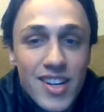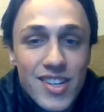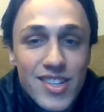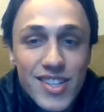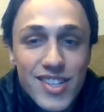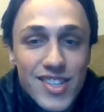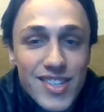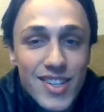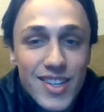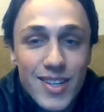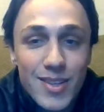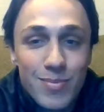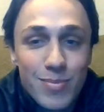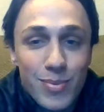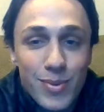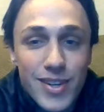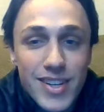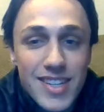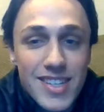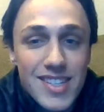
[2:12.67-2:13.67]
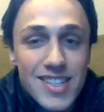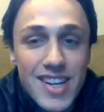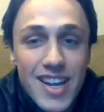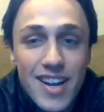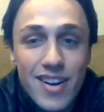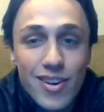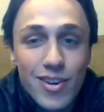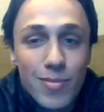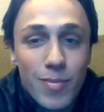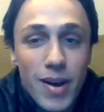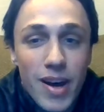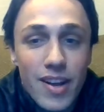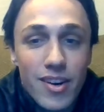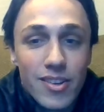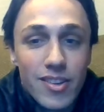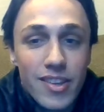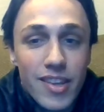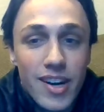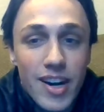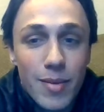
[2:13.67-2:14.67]
Just a pretty standard
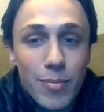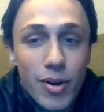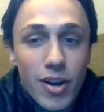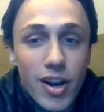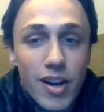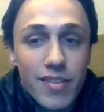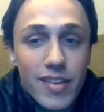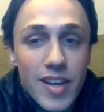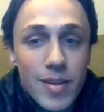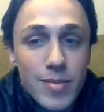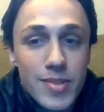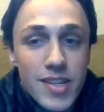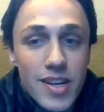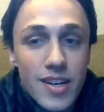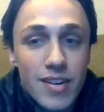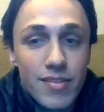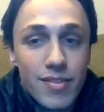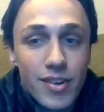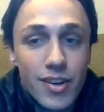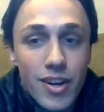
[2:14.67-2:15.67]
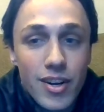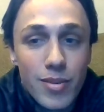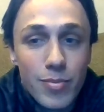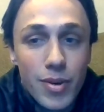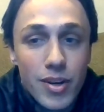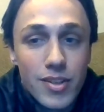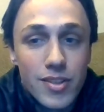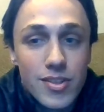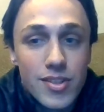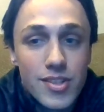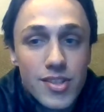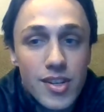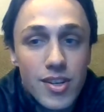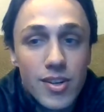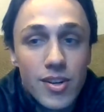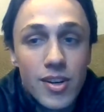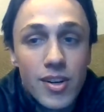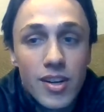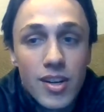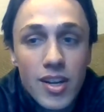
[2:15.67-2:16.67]
model that I bought off Amazon for $100 or
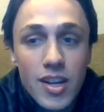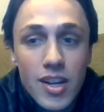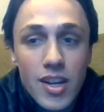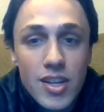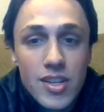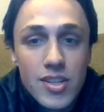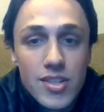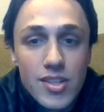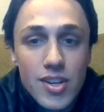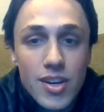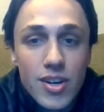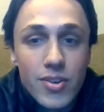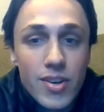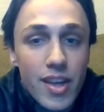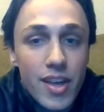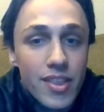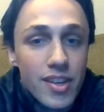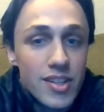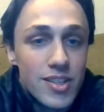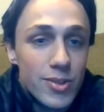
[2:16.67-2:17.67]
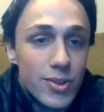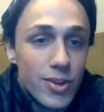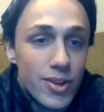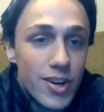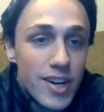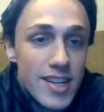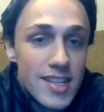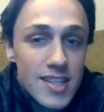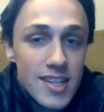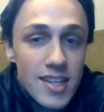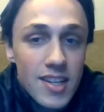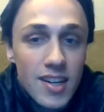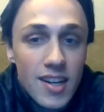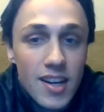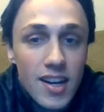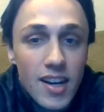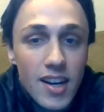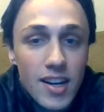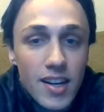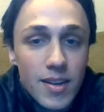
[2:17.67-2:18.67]
so. So nothing too crazy.
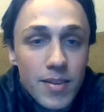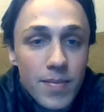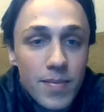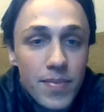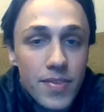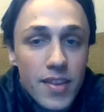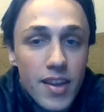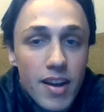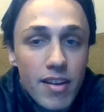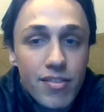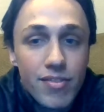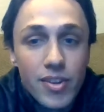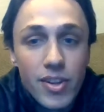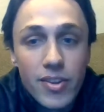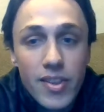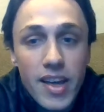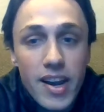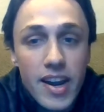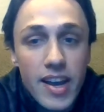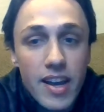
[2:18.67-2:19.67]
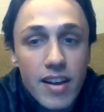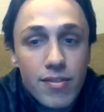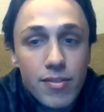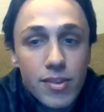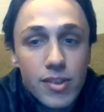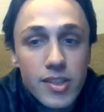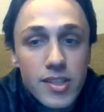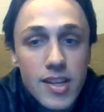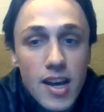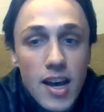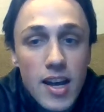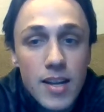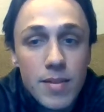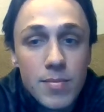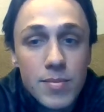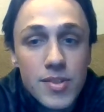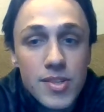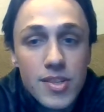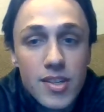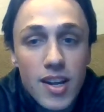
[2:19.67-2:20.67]
I've flown that a handful of
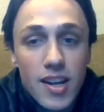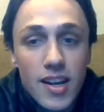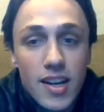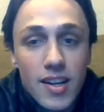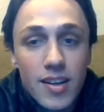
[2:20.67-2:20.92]
times.